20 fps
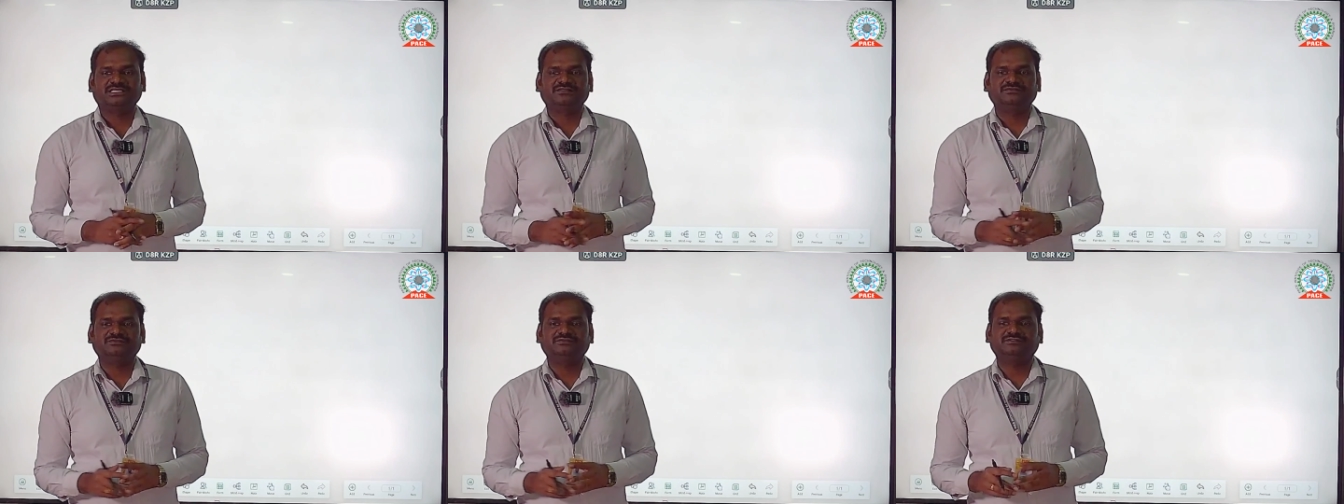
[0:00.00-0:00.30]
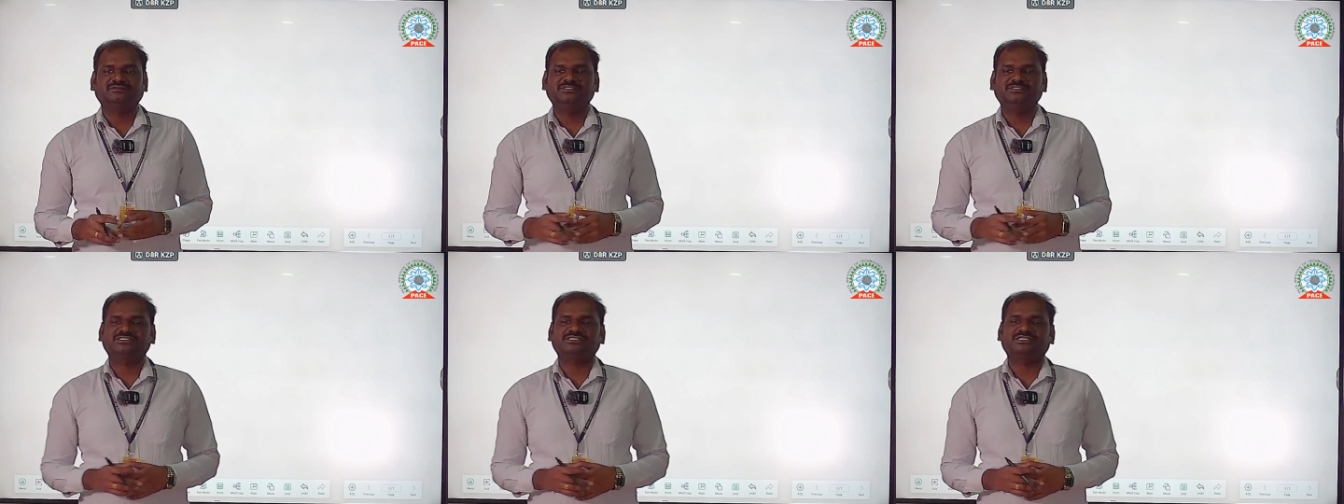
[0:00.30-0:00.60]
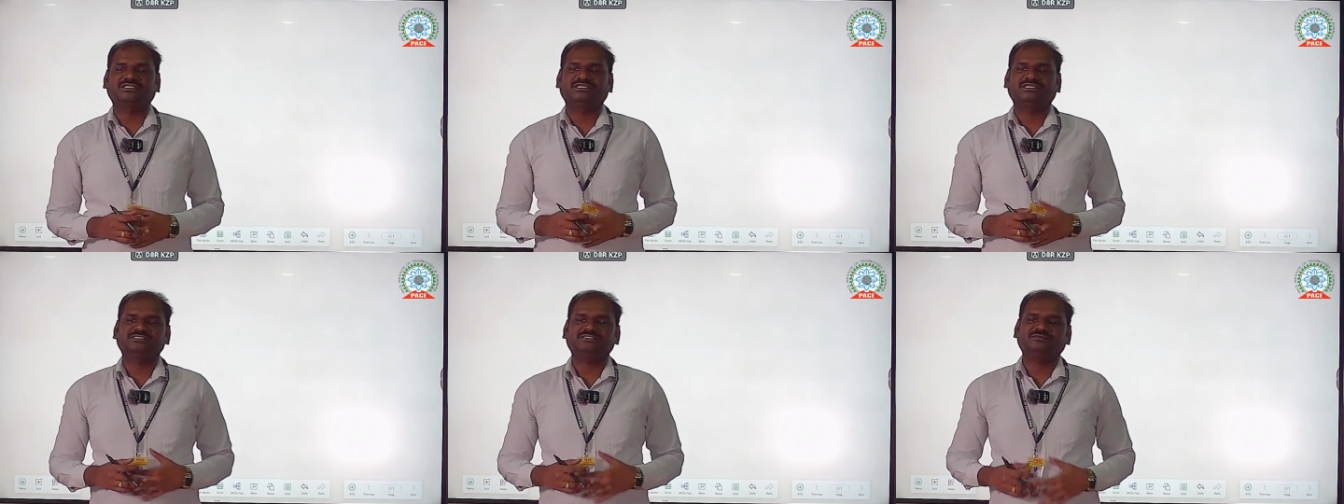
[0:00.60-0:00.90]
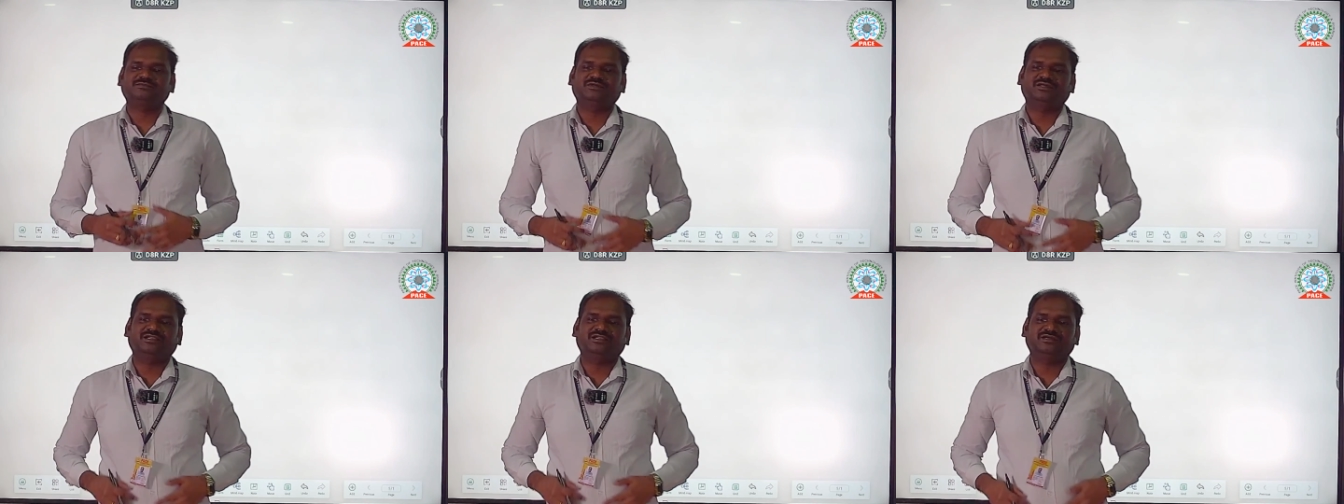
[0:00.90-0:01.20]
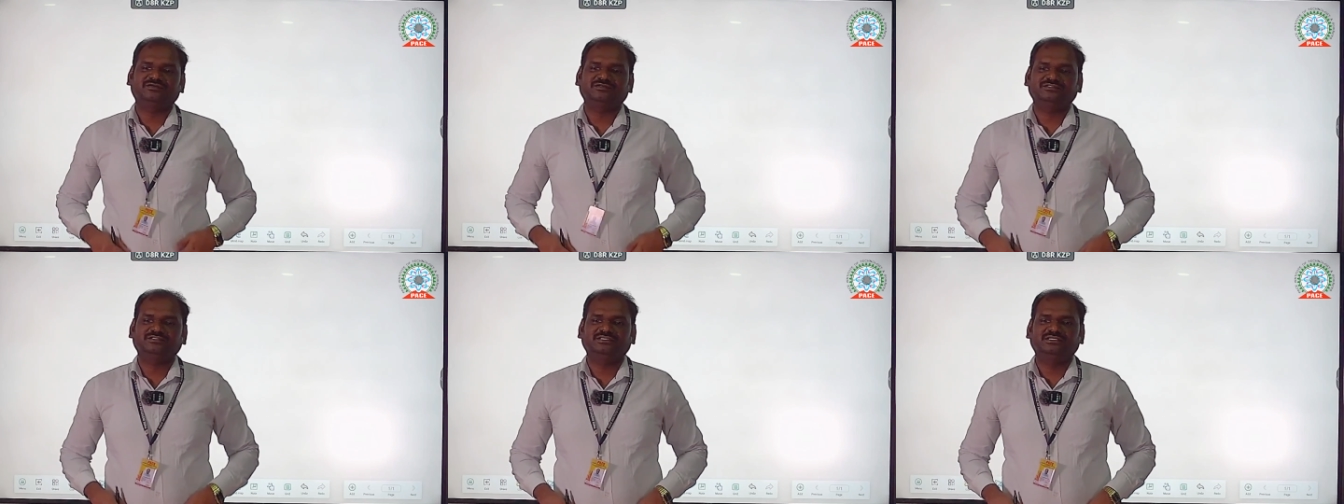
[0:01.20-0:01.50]
Mr. Narasimha Rao,
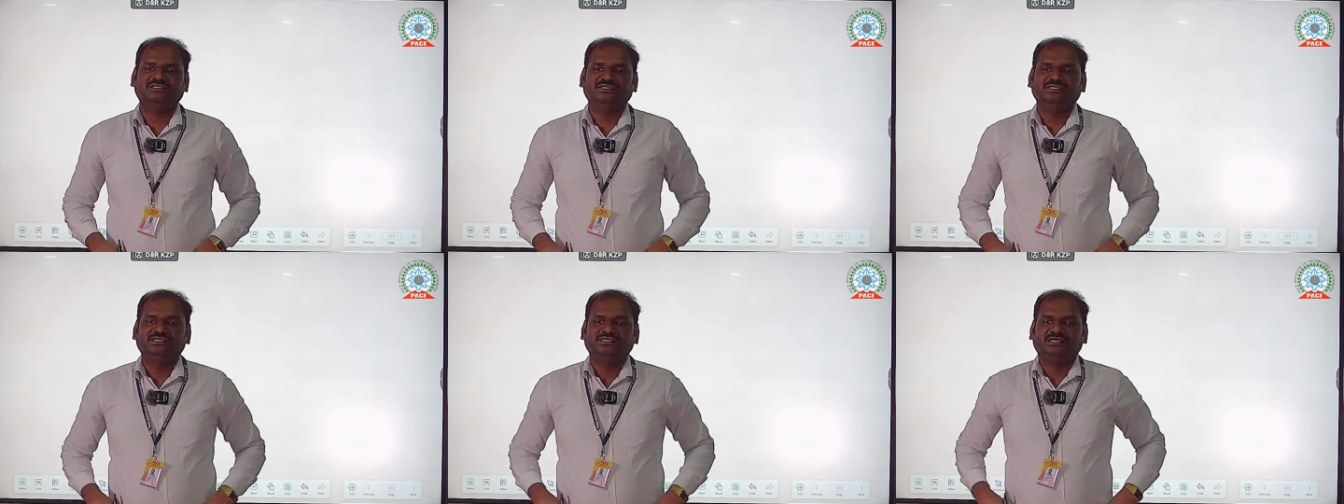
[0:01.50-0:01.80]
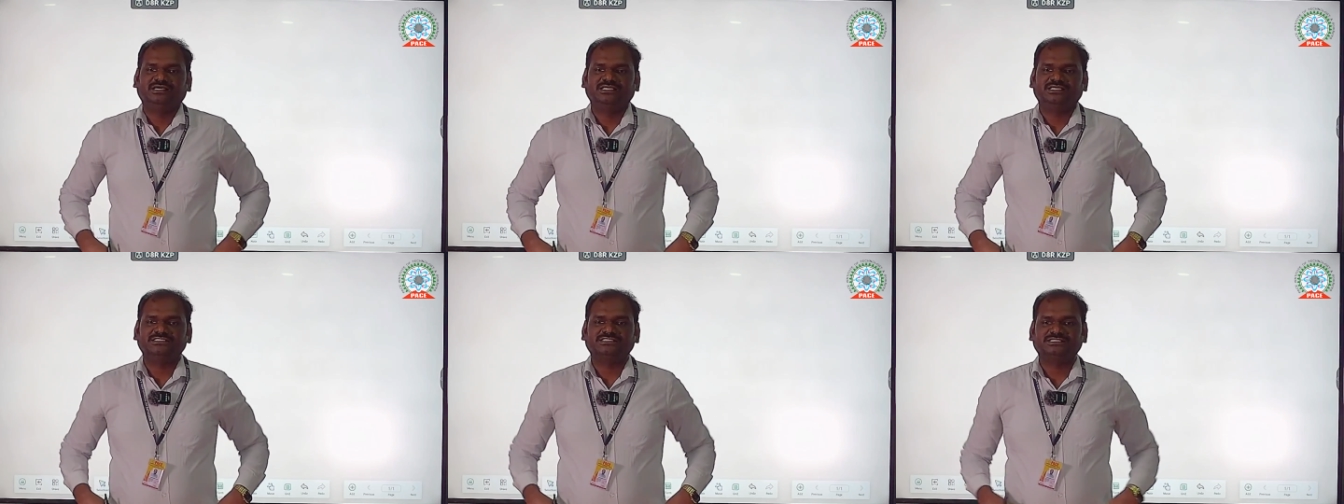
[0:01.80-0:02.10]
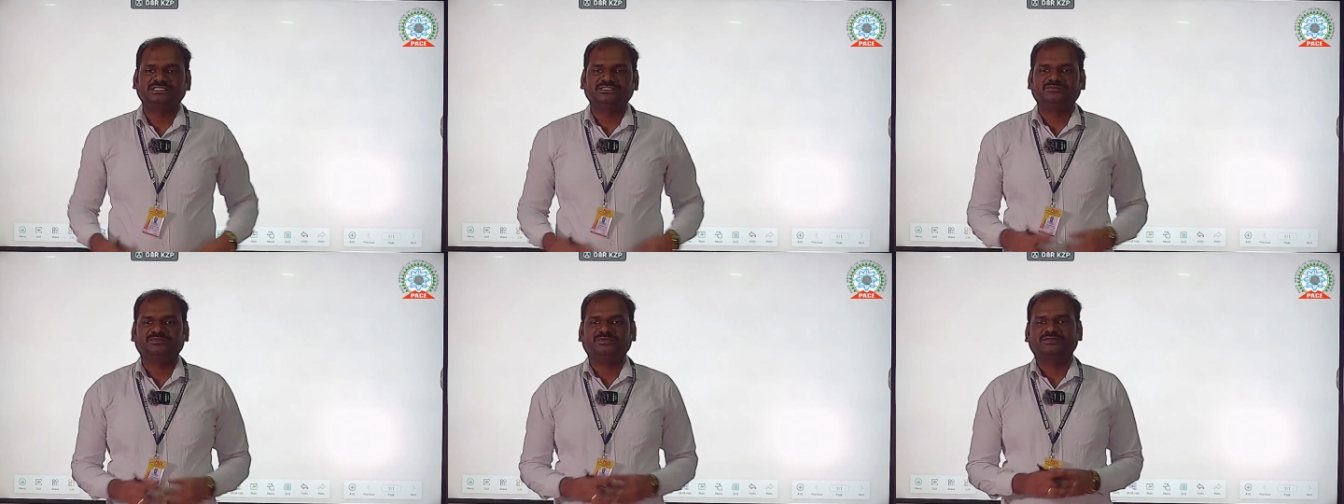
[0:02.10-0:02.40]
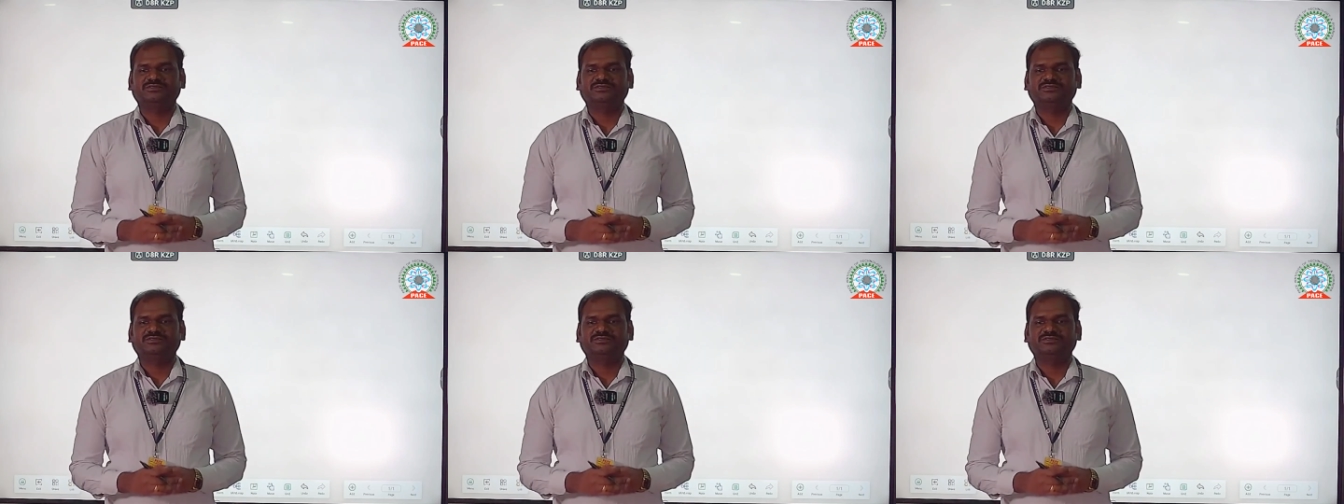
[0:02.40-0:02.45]
Assistant Professor